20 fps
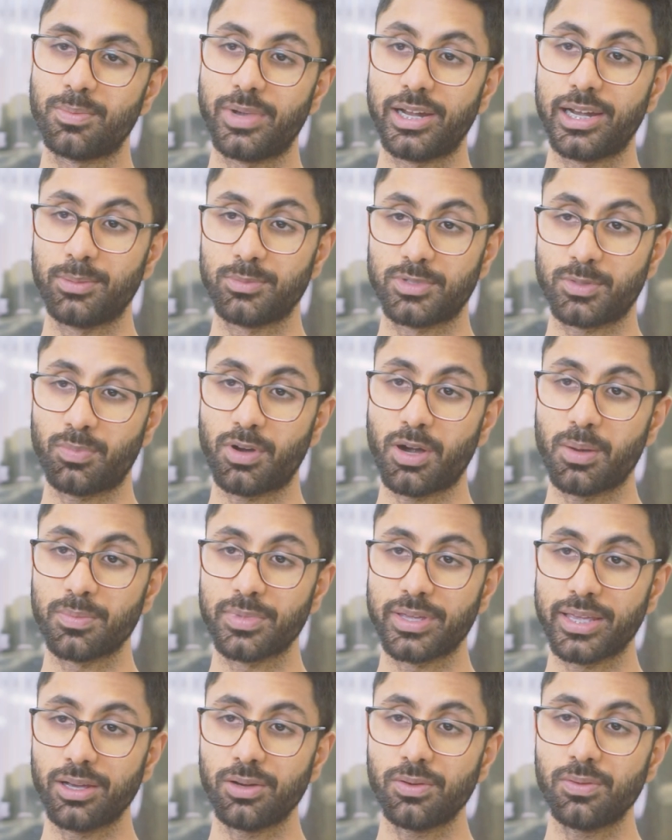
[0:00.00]
My name's Prem
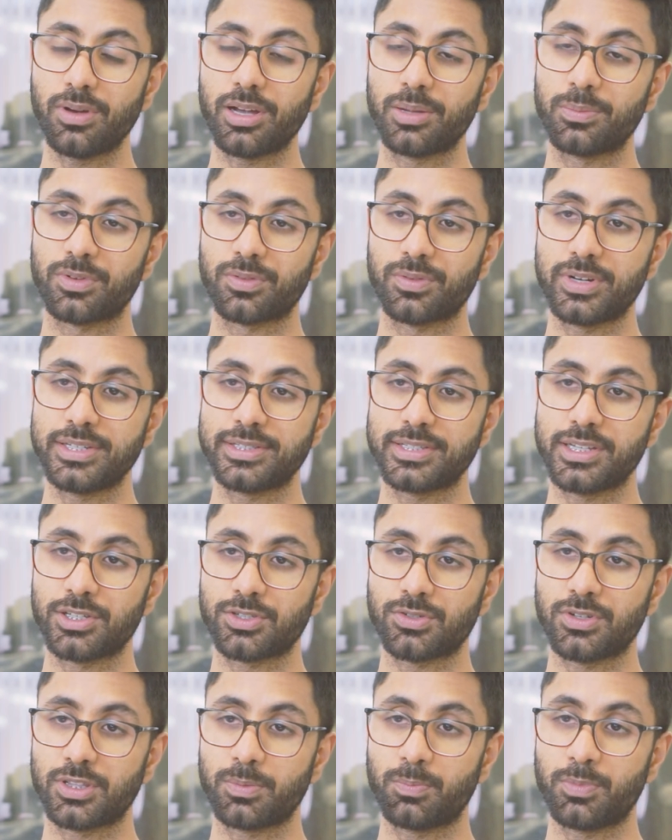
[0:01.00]
Gill. I'm a
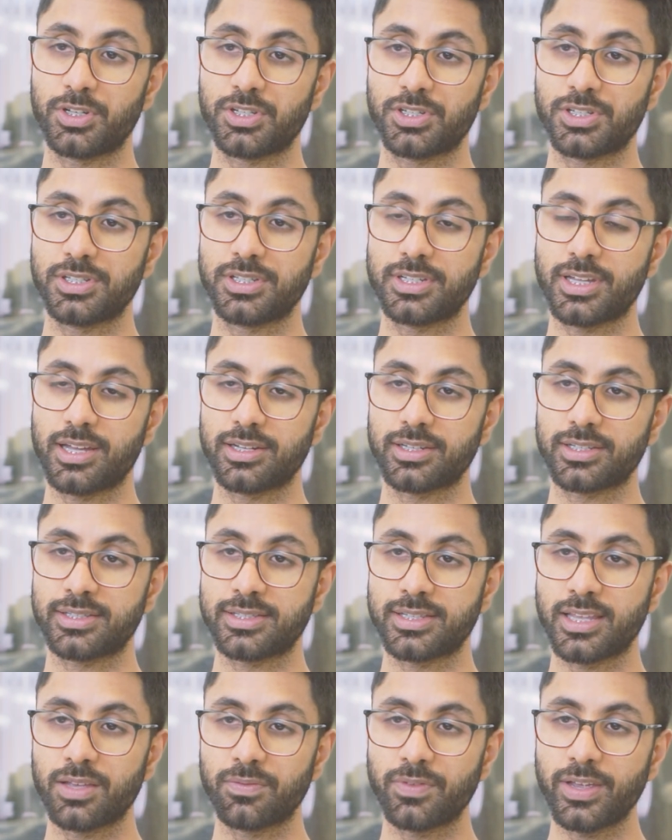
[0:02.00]
researcher at the British Antarctic
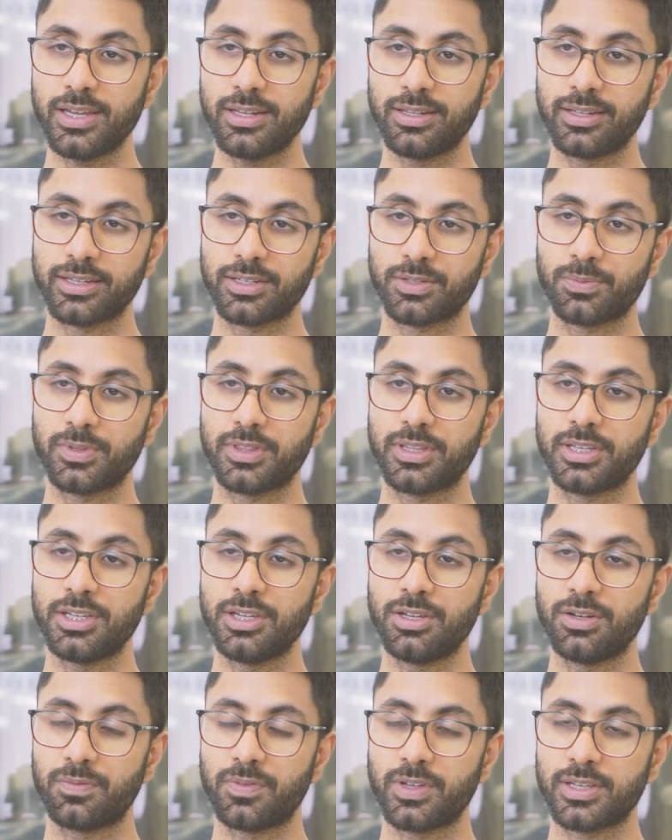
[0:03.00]
Survey, linked with the
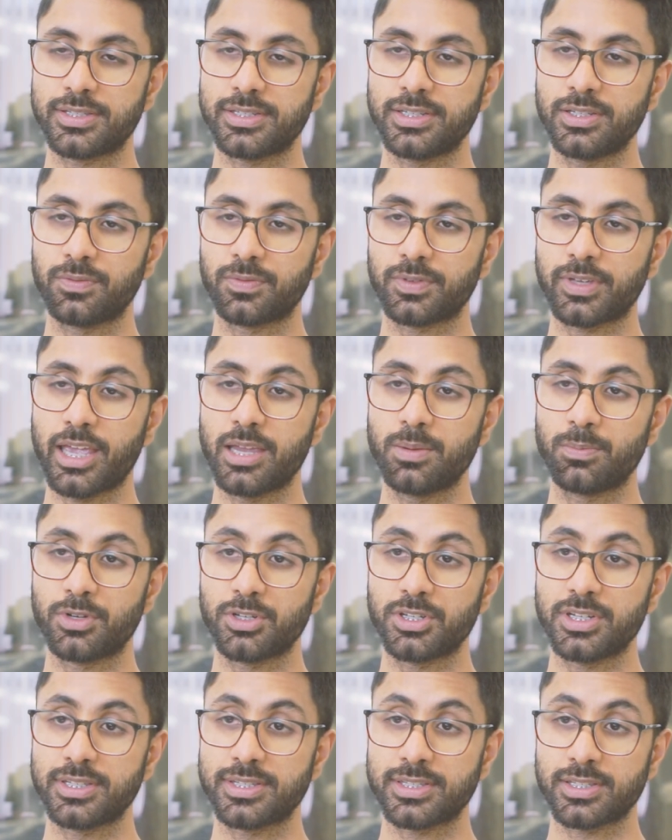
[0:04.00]
University of
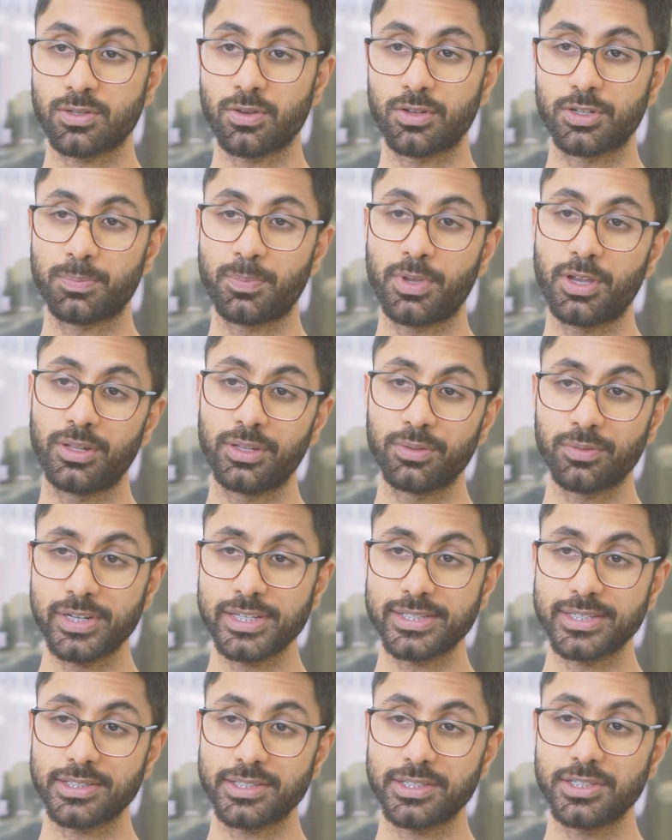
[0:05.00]
Cambridge's Scott Polar
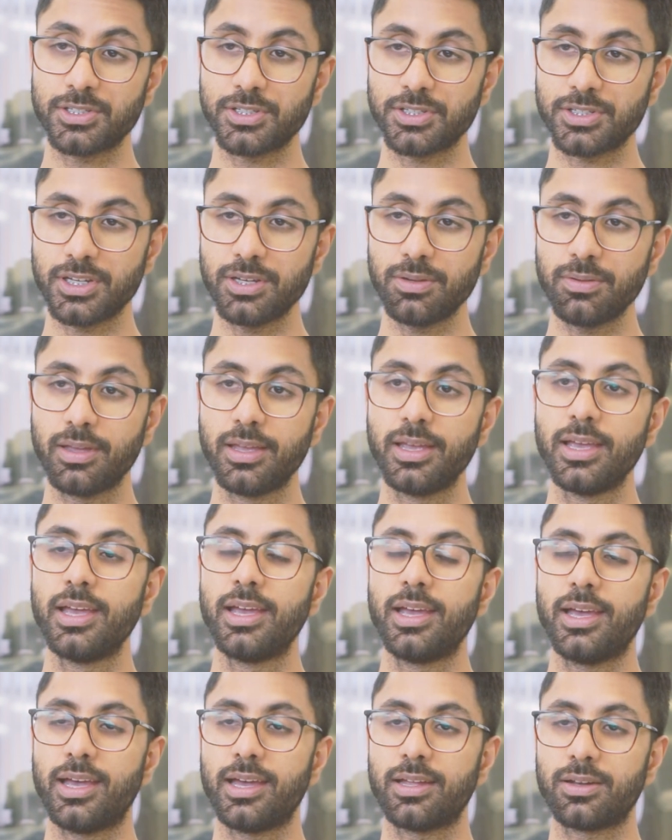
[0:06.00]
Research Institute,
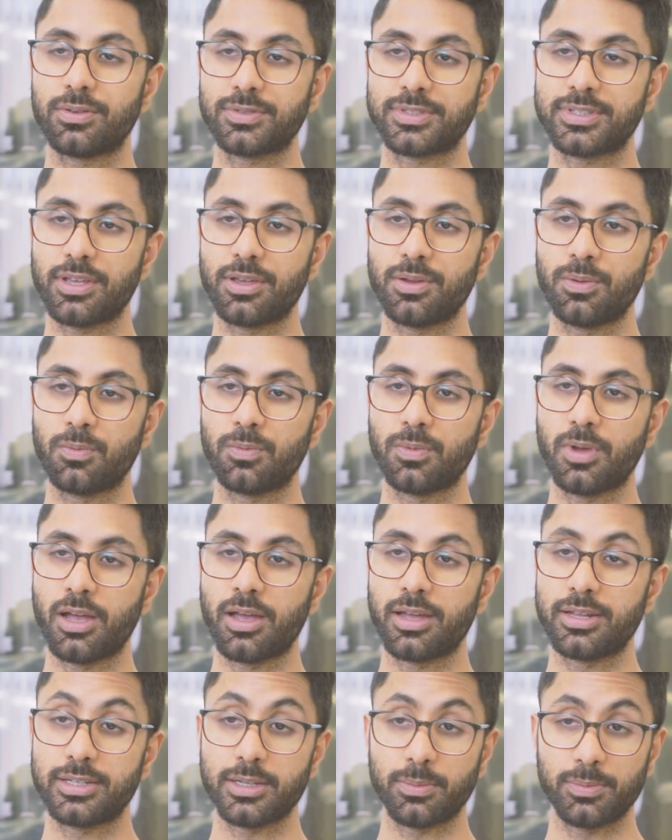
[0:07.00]
and also
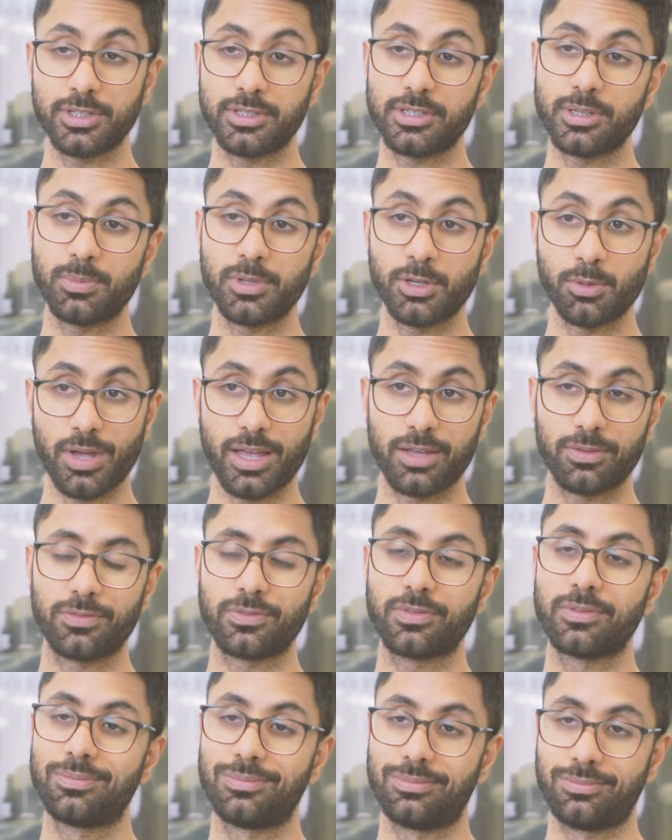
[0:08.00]
uh, W W
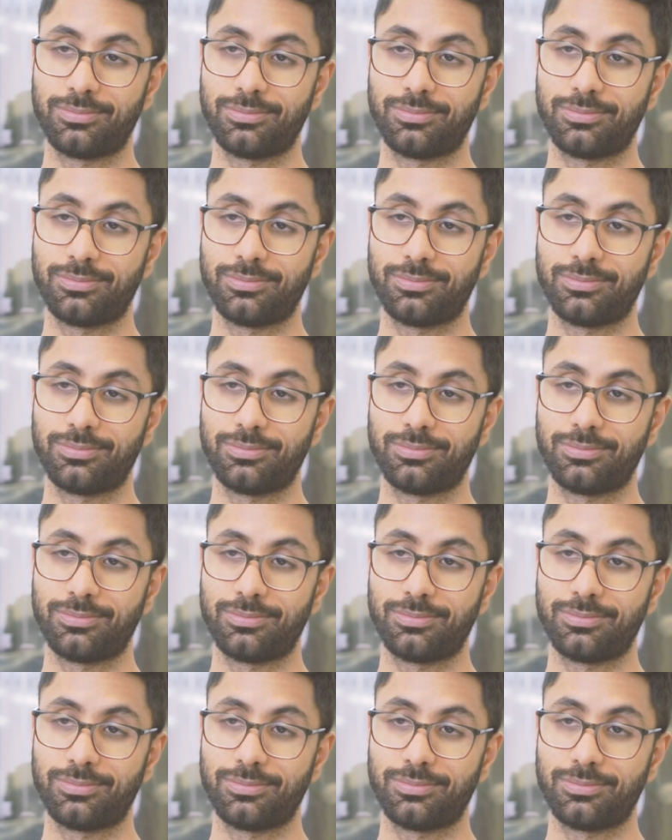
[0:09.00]
F.